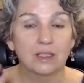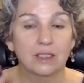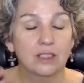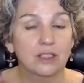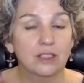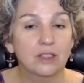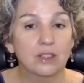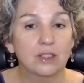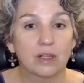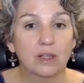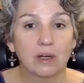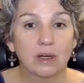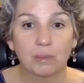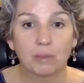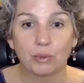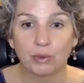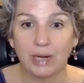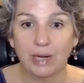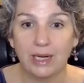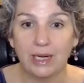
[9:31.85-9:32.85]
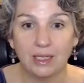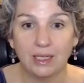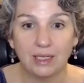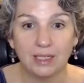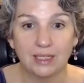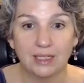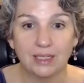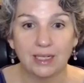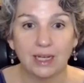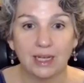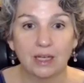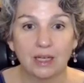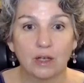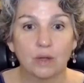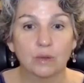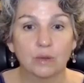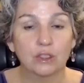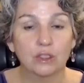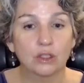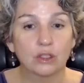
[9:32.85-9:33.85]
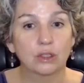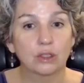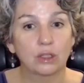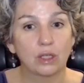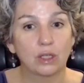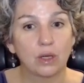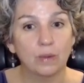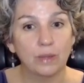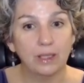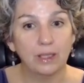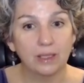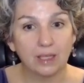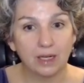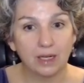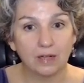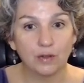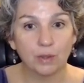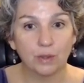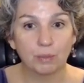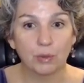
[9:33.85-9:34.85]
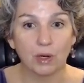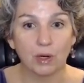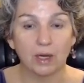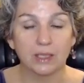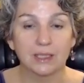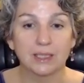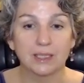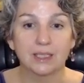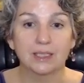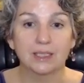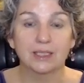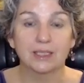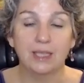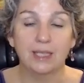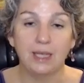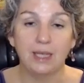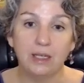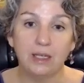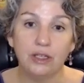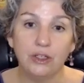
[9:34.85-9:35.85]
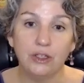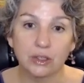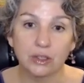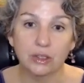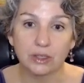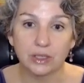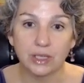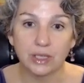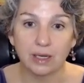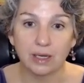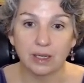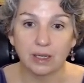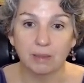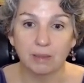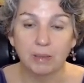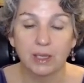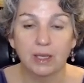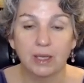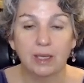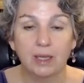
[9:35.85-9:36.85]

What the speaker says: Just start breaking it down, slowing down the process, taking your time,